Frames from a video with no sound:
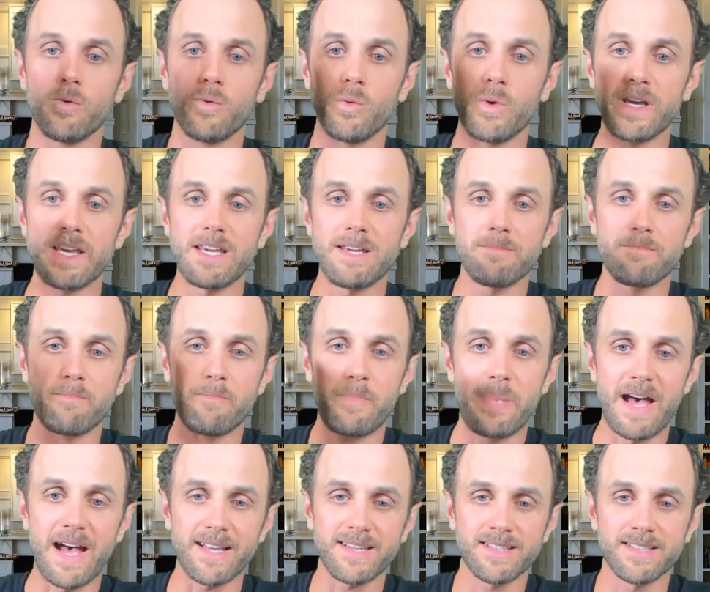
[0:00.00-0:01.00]
We
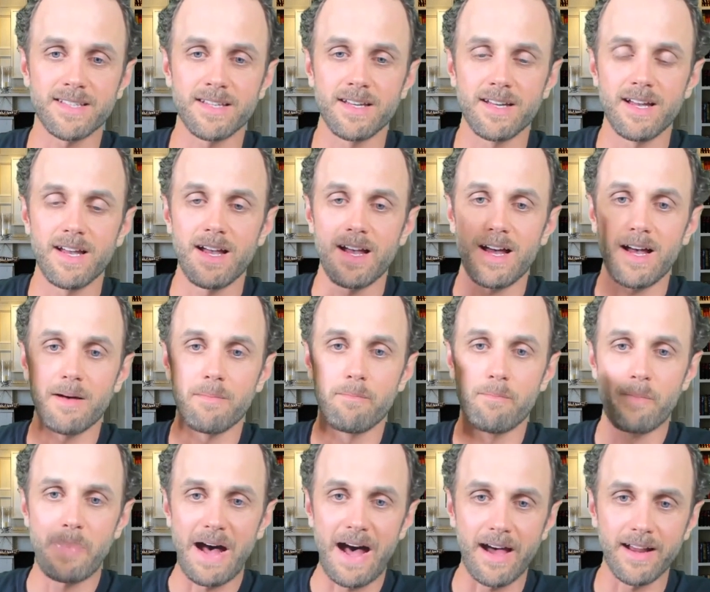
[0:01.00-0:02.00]
bet a
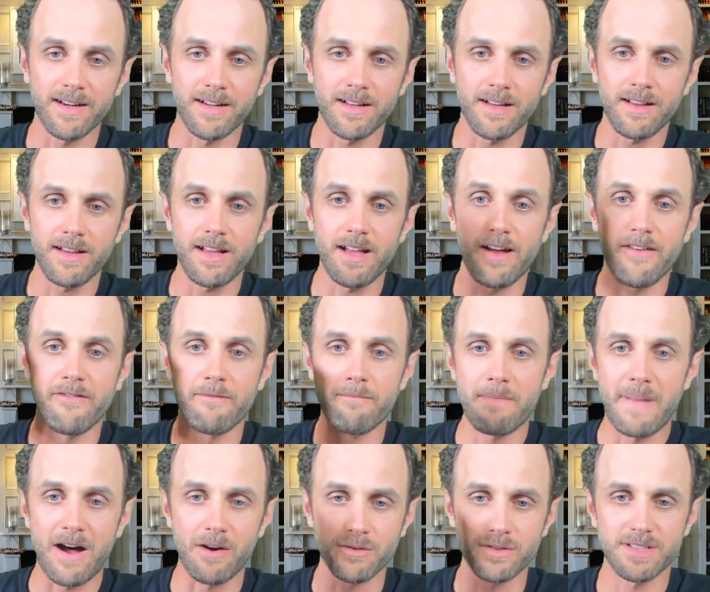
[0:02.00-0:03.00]
bottle of
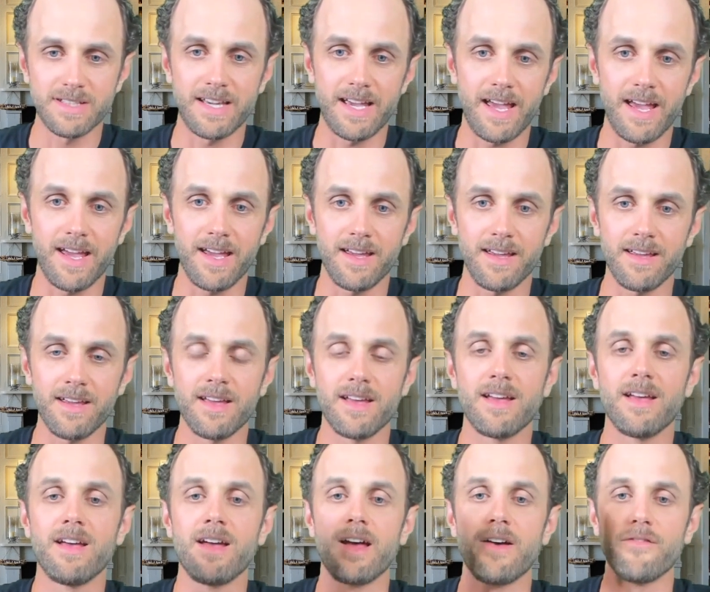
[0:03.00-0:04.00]
Mount Gay
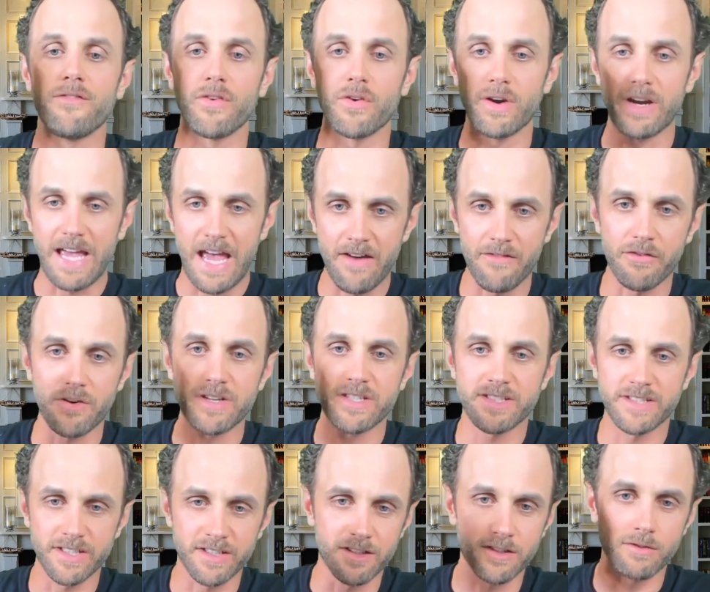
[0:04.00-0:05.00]
for every
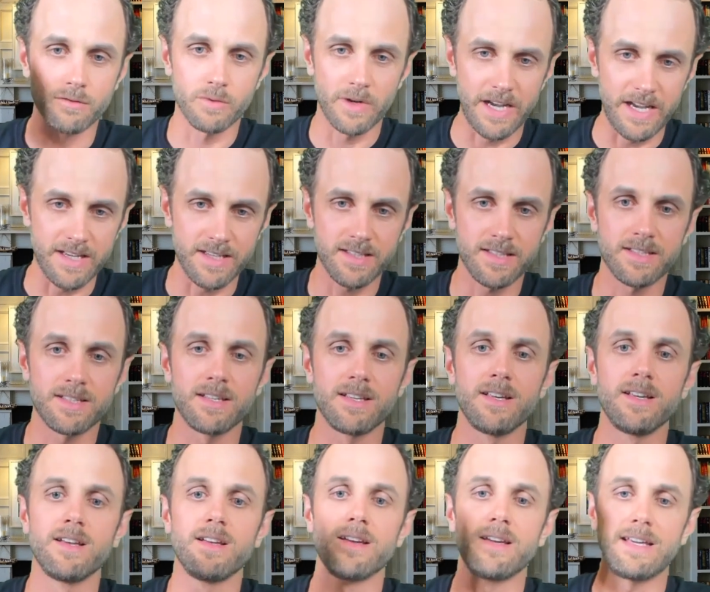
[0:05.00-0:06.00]
single race.
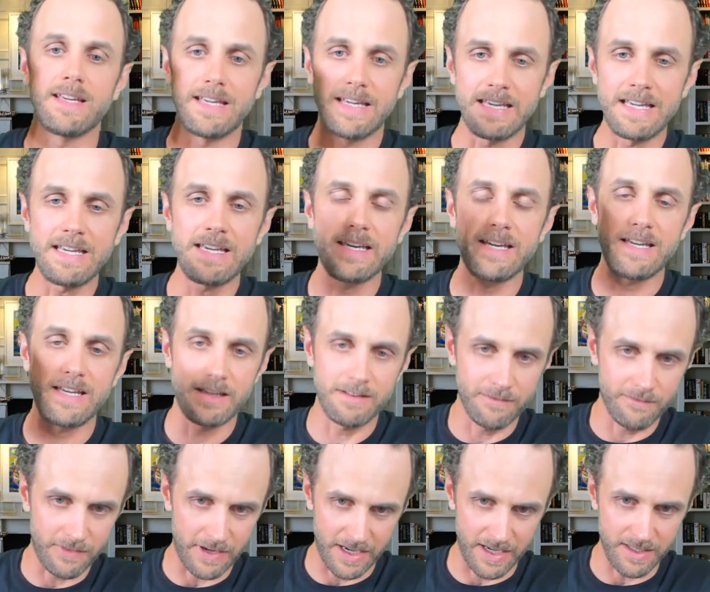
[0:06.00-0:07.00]

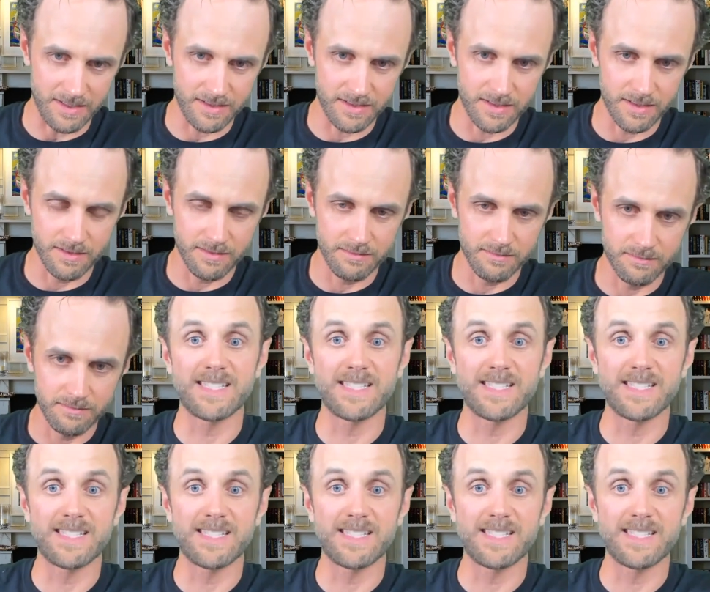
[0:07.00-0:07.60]
E-invite.